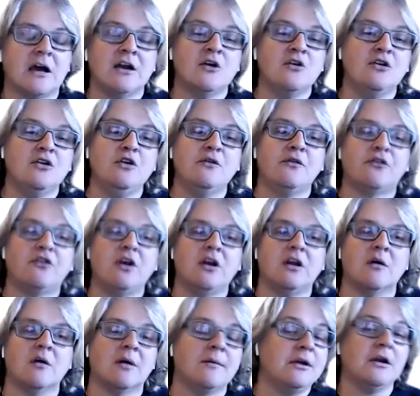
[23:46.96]
I know you've seen
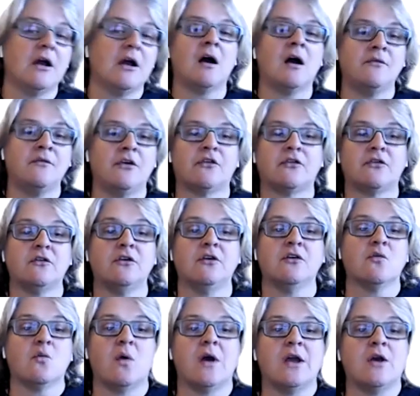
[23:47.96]
it. Obviously
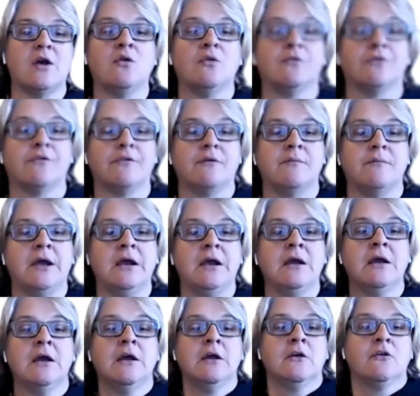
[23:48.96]
you're way older than me,
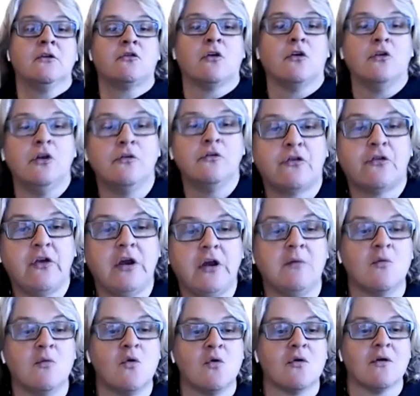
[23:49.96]
so you've
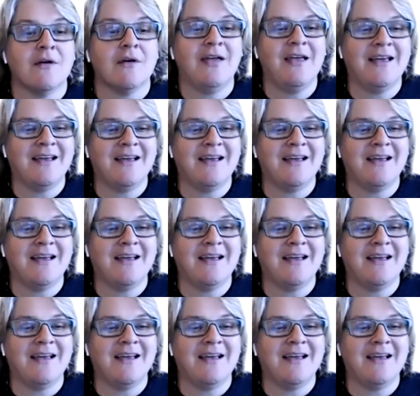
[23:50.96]
seen more.